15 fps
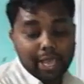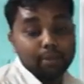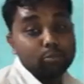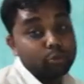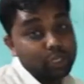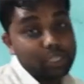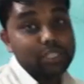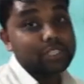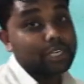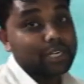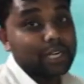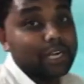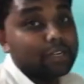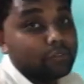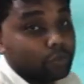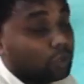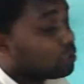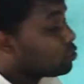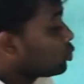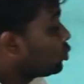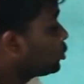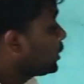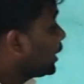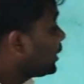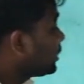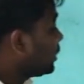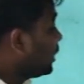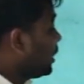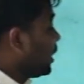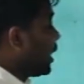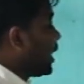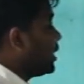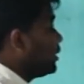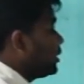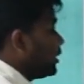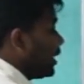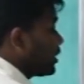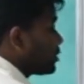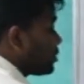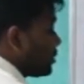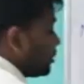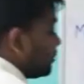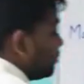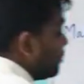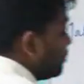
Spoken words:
and moon is a satellite, we also know that. And the next